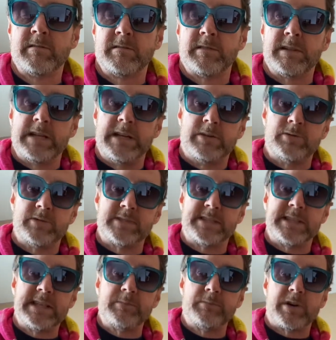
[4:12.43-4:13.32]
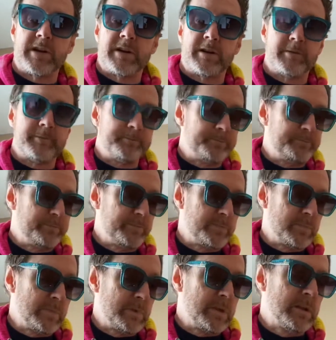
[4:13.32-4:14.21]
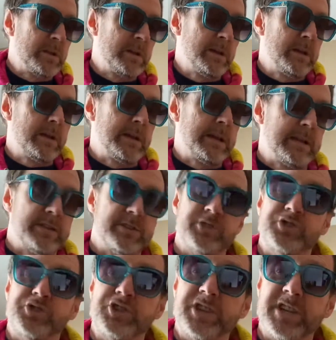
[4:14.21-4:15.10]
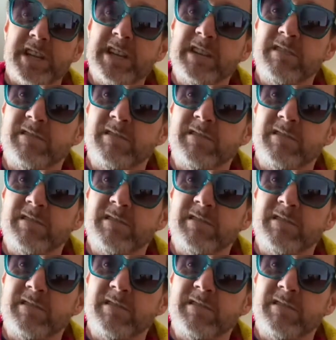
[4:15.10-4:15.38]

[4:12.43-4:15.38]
equals D minor. G, E